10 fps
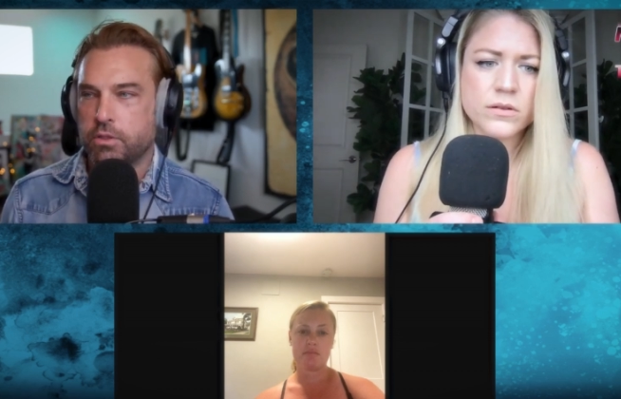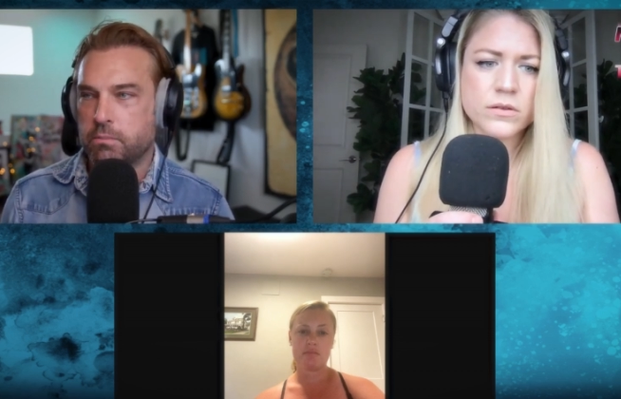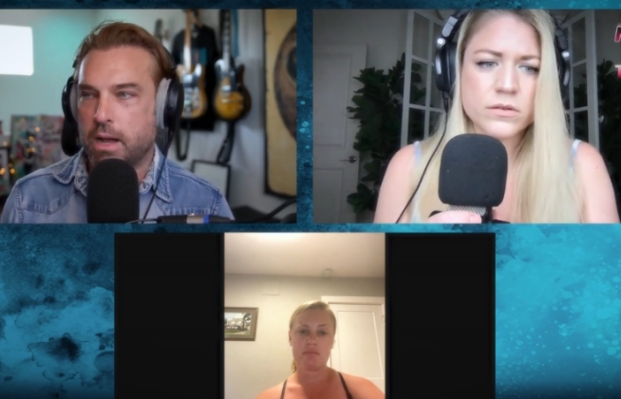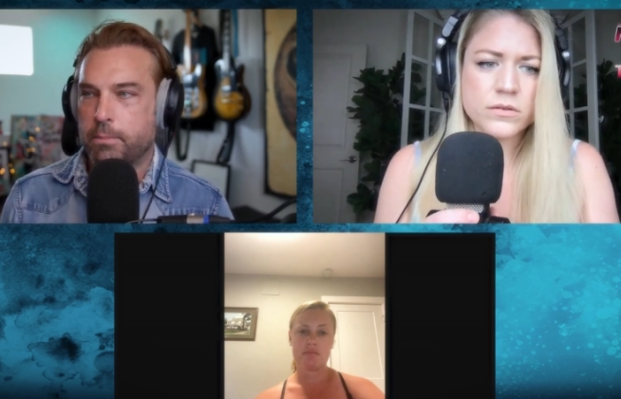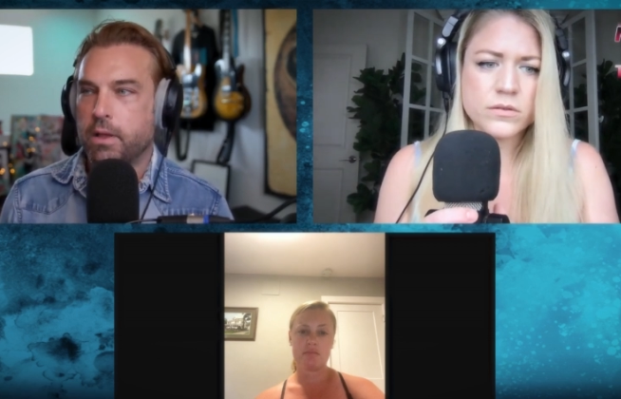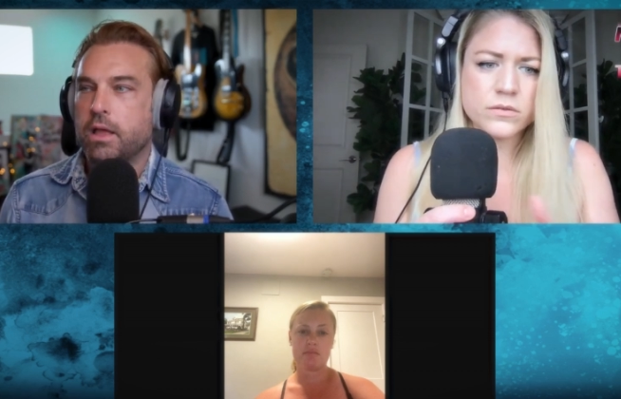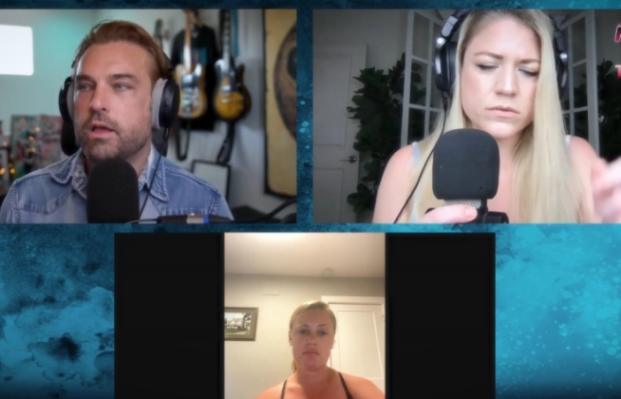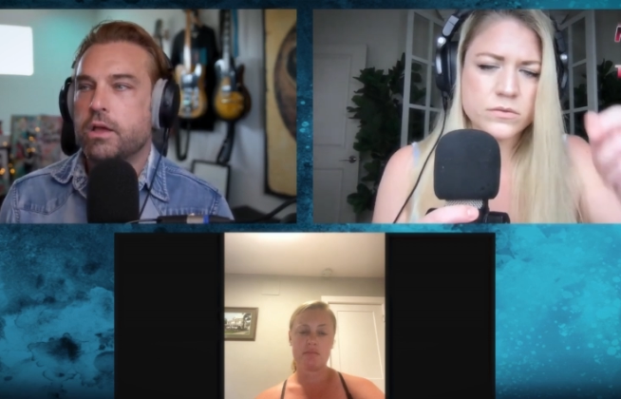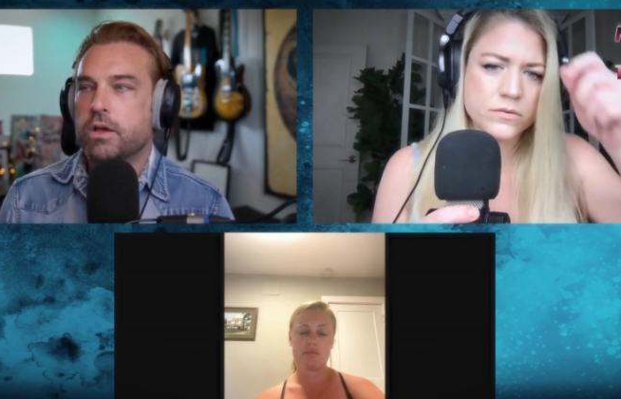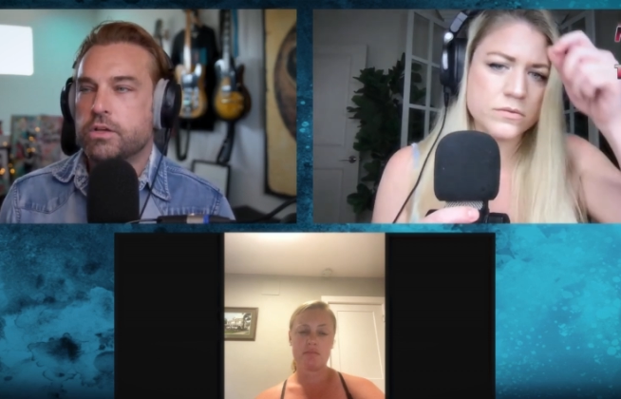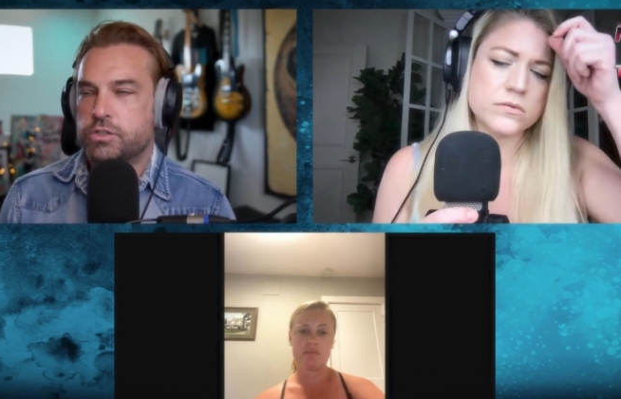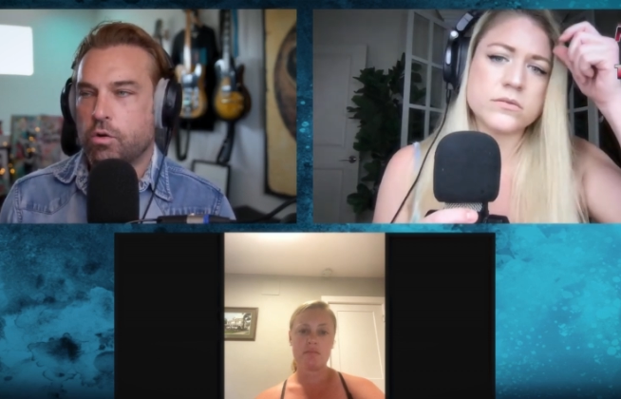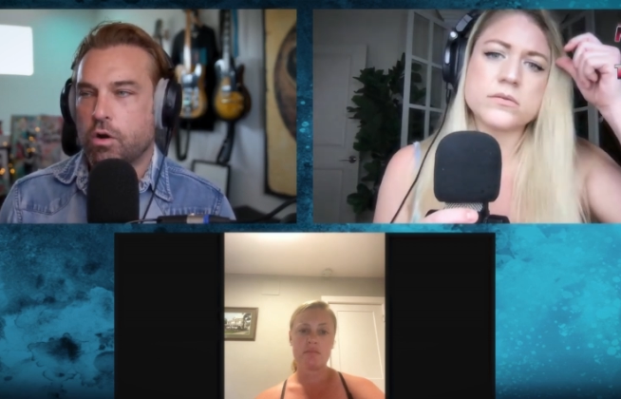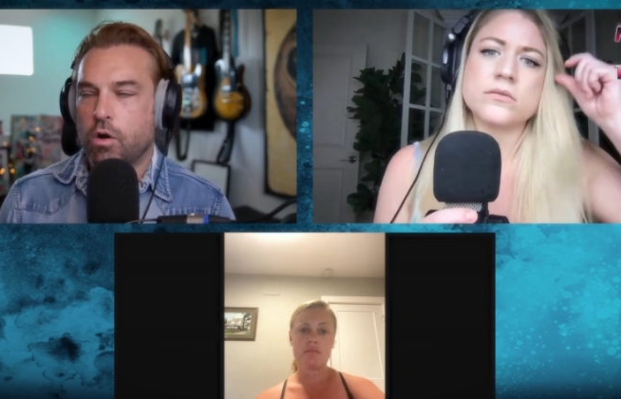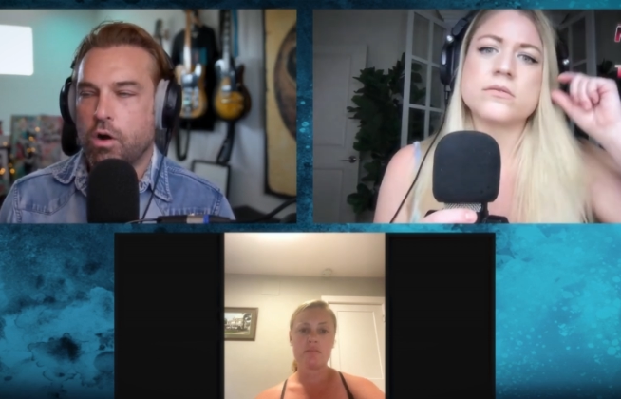Speaker 1: up so our
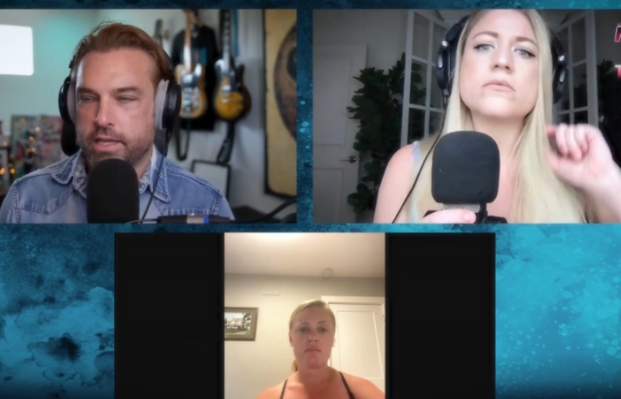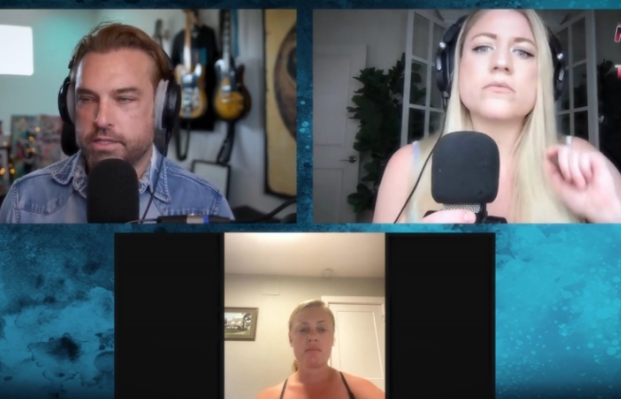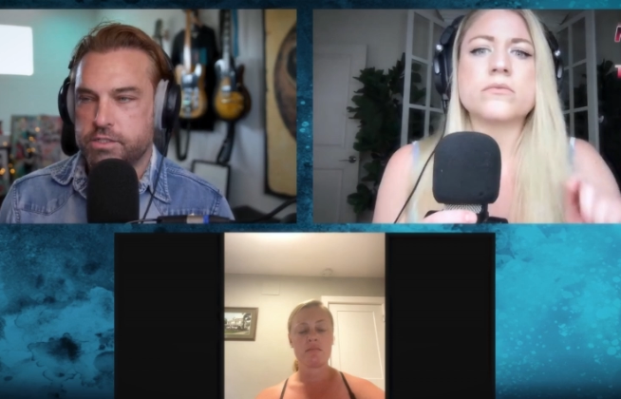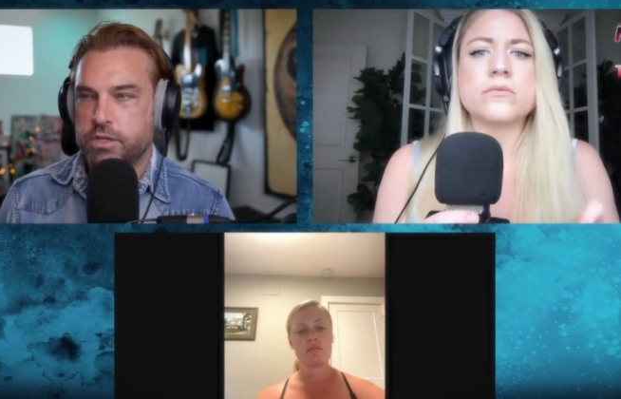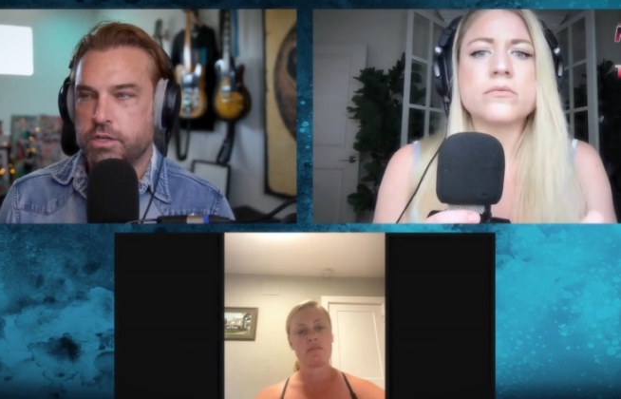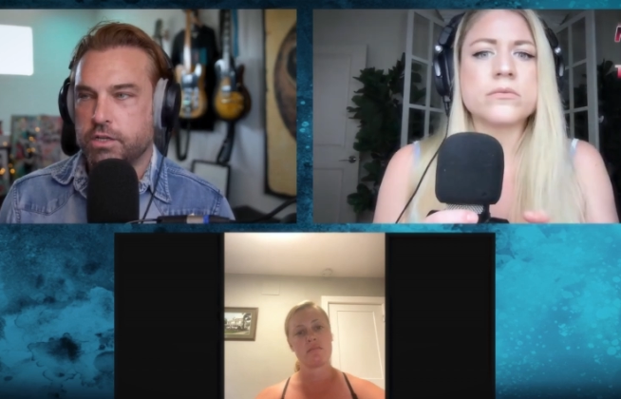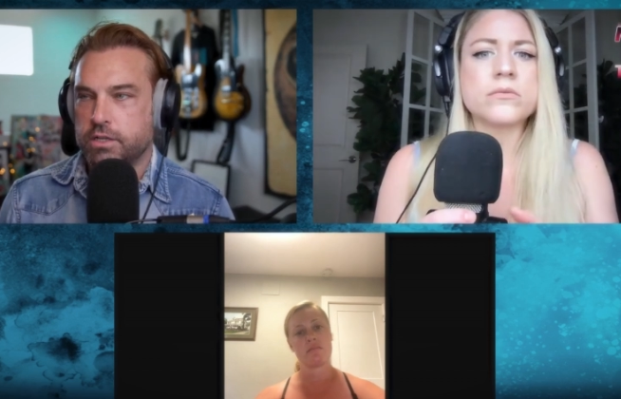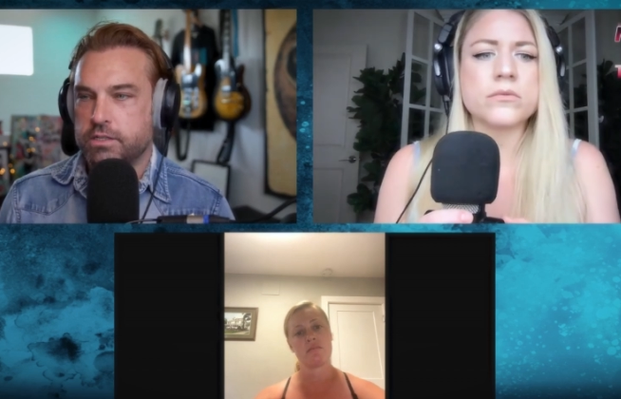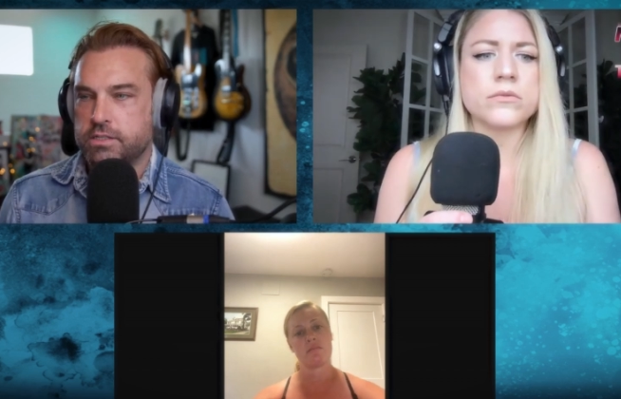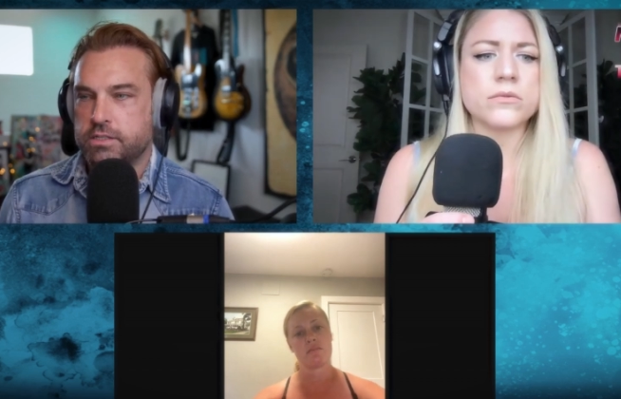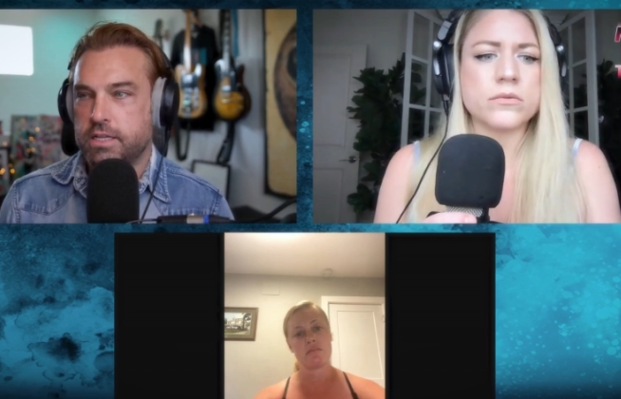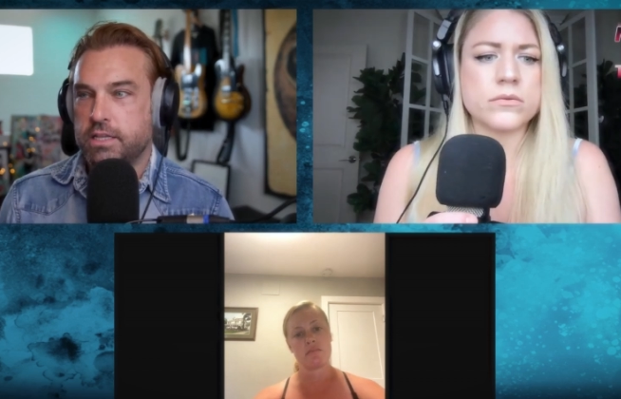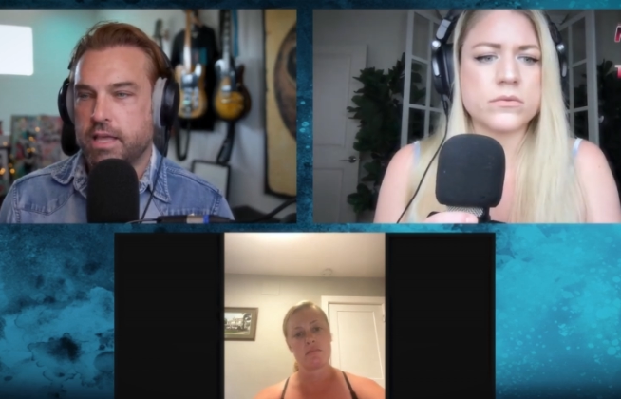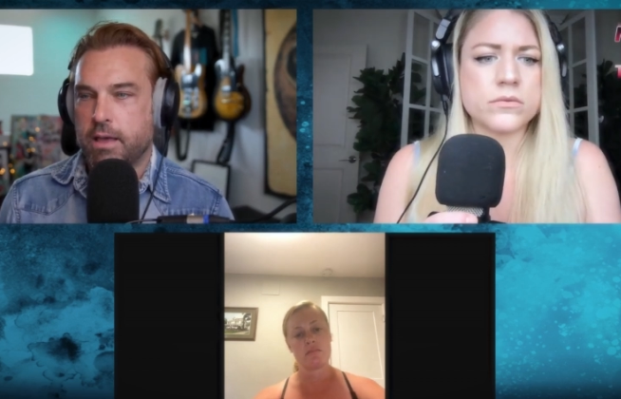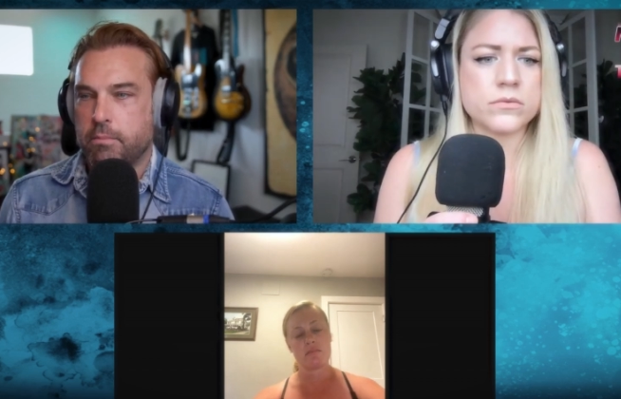audience could see
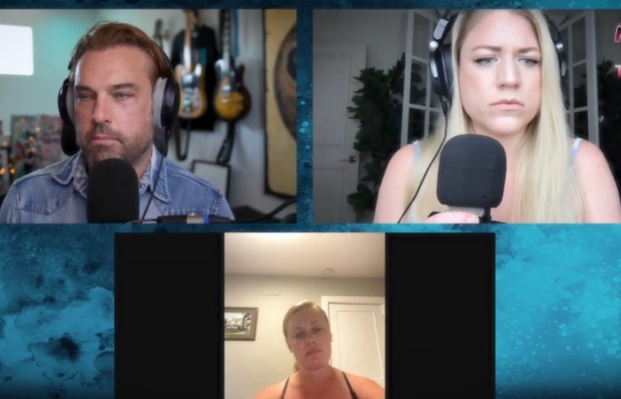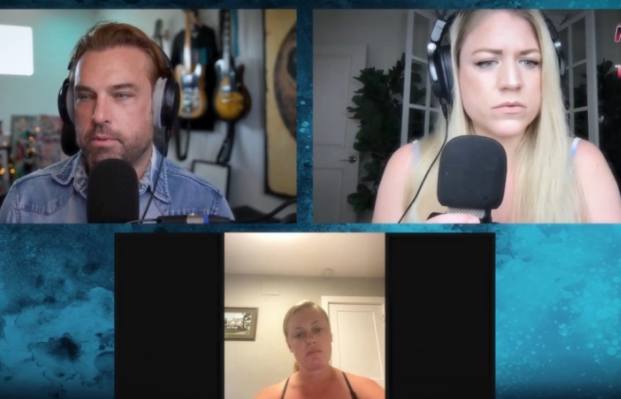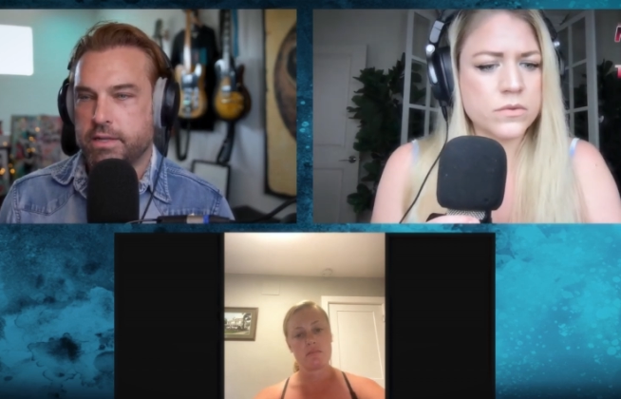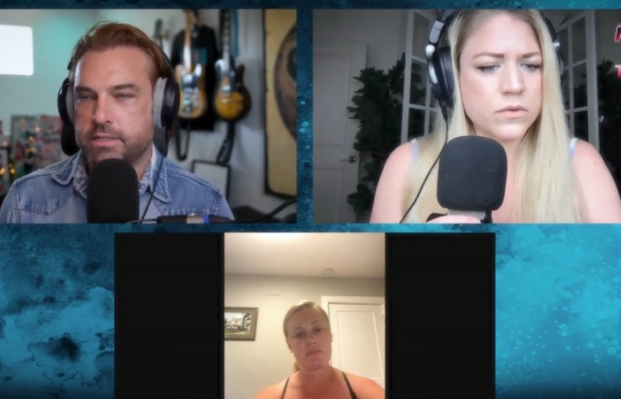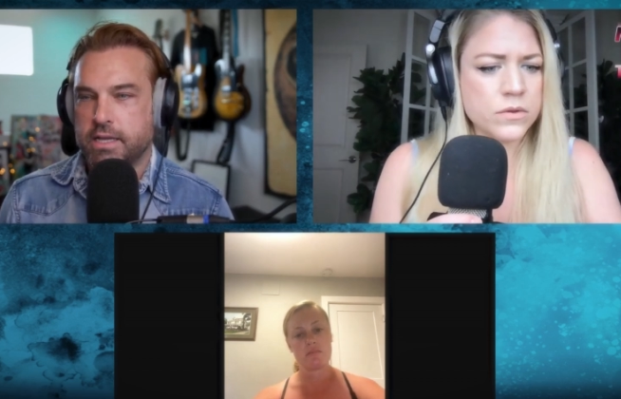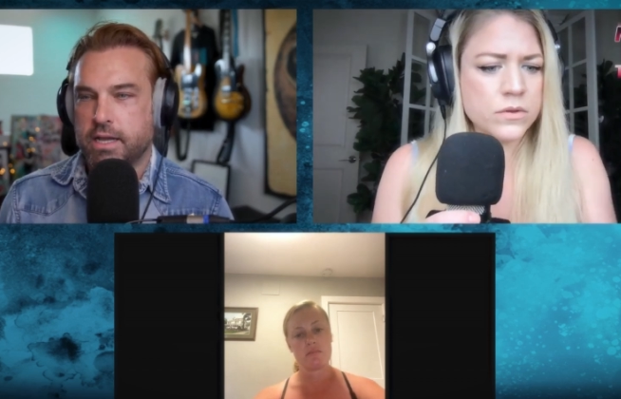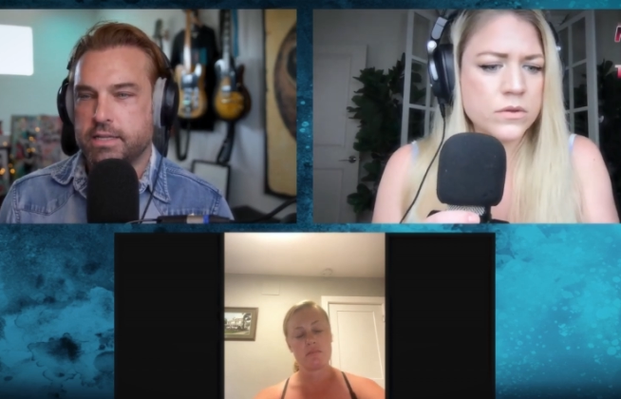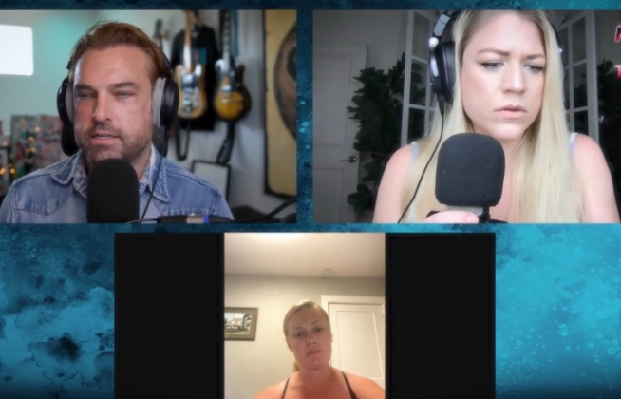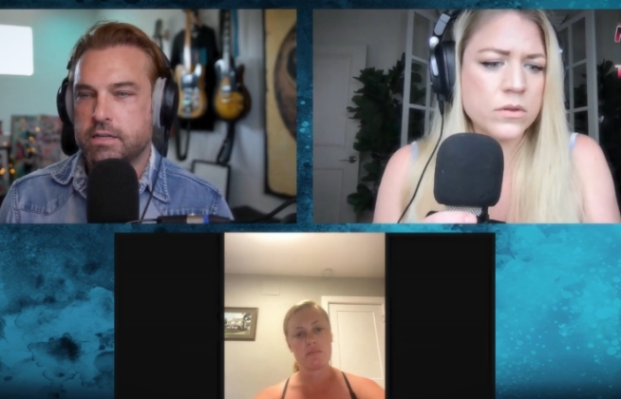them, but uh, it's not